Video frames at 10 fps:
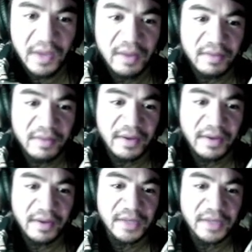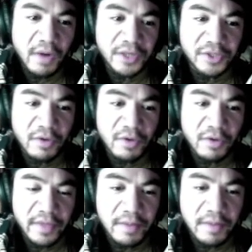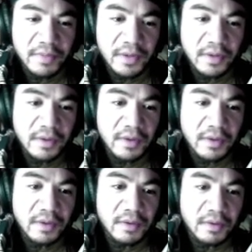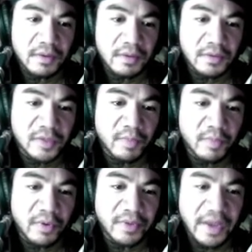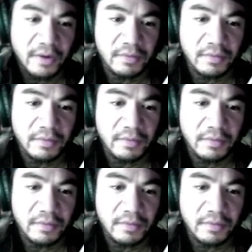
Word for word: that as I watched over them, to pull down